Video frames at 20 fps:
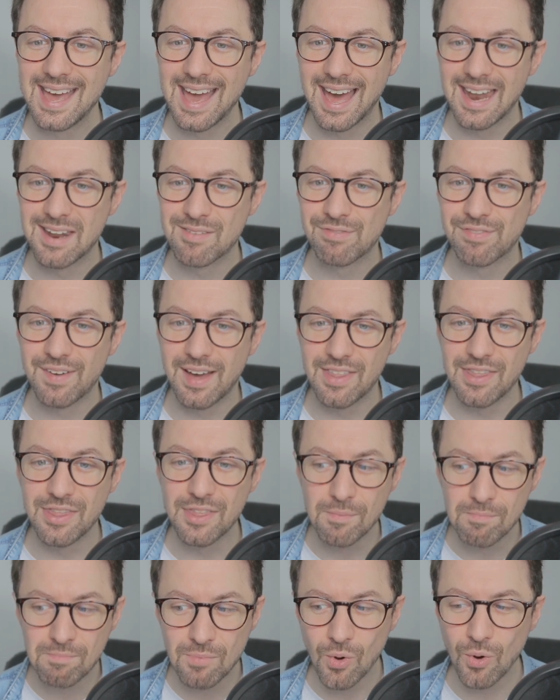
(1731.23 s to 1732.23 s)
And in fact,
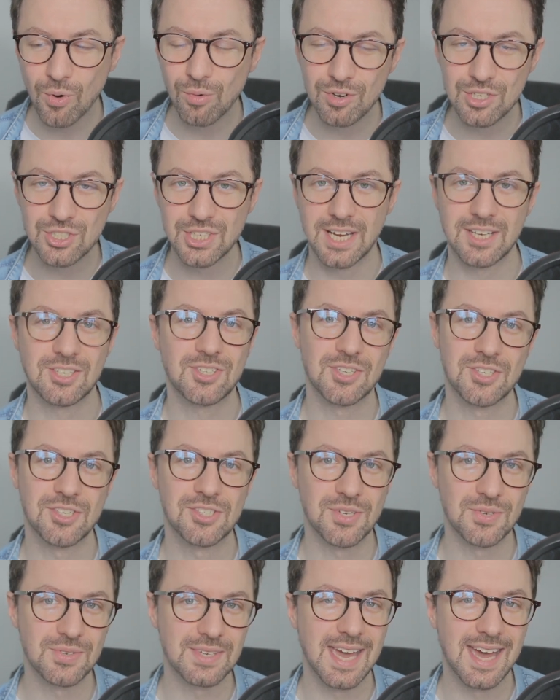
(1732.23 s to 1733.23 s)
the more rejections
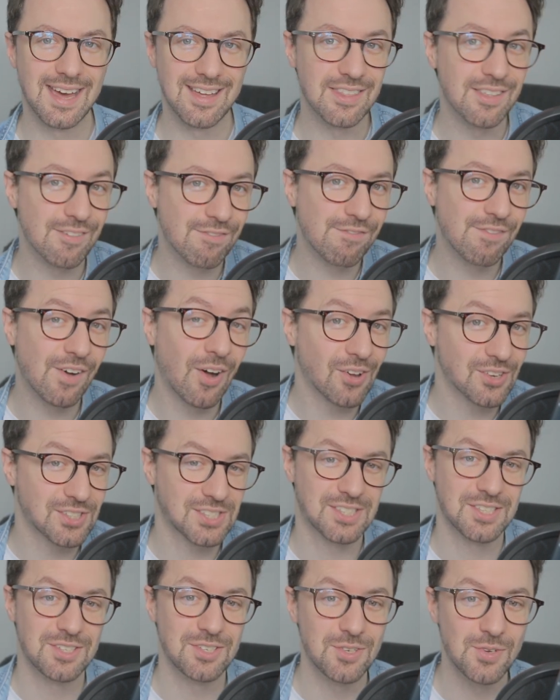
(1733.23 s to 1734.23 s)
you get, the
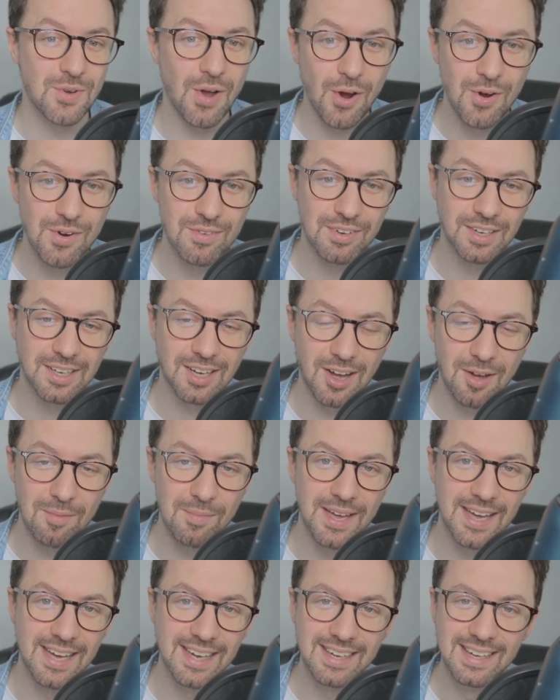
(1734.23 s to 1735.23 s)
faster you overcome
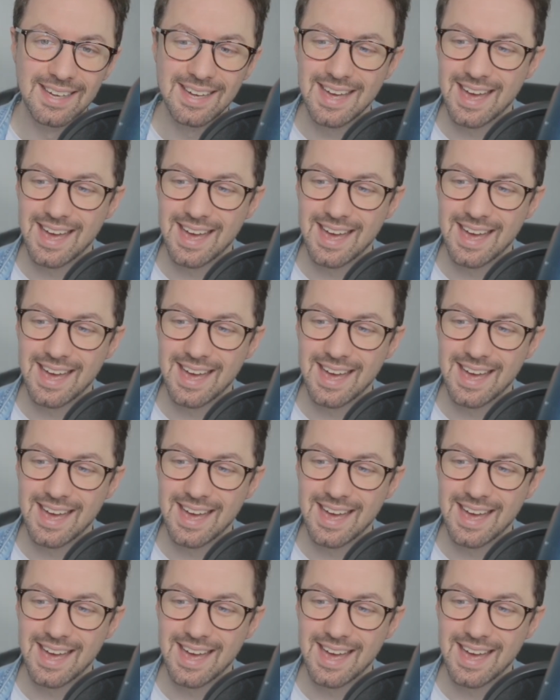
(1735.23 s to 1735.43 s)
it.